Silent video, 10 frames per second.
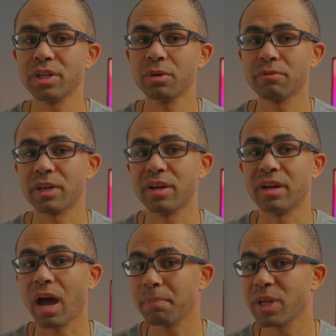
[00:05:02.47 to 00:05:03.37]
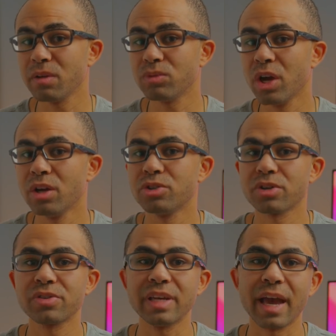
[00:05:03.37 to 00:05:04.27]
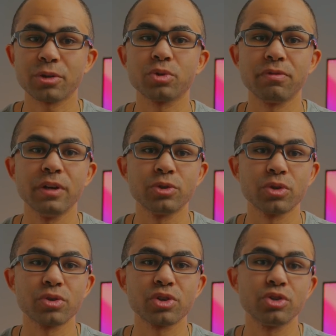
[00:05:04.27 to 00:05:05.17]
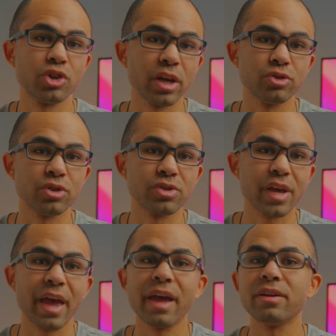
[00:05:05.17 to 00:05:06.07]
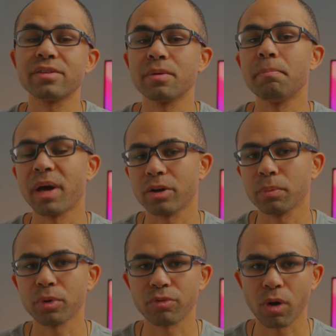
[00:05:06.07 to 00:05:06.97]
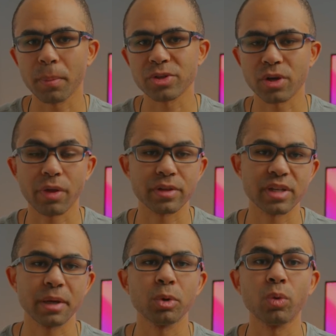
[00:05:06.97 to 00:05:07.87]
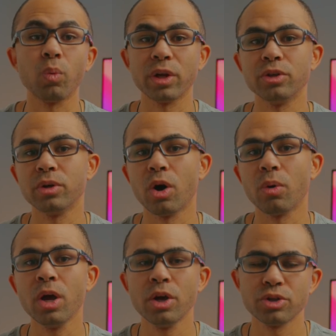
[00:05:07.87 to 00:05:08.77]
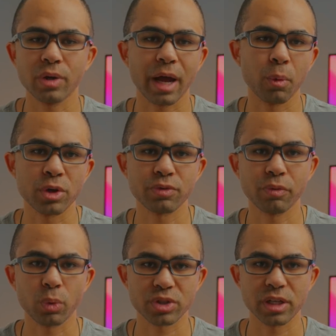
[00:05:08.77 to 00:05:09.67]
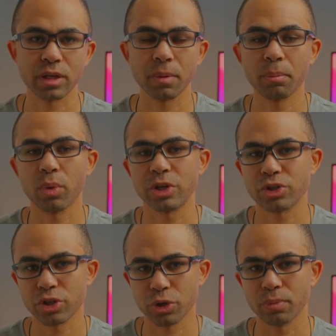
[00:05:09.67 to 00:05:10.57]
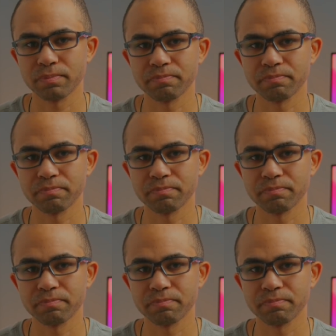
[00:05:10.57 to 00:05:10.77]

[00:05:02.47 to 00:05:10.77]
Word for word: here via an update just the extra features, changes, and some better performance on the table when you go to iOS 14.2.